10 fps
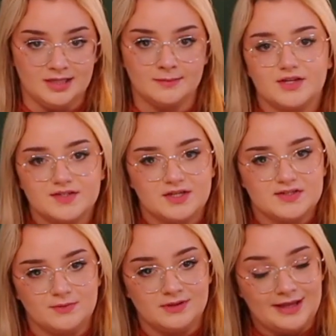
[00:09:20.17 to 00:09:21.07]
There's
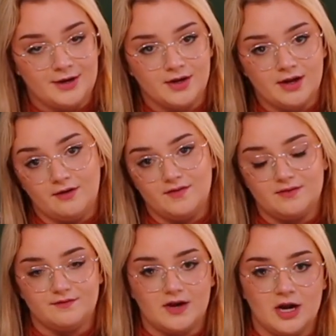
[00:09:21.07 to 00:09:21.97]
also a layer of
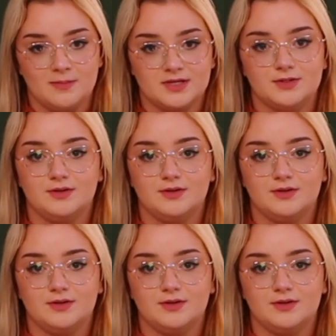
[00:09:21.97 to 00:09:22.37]
environmental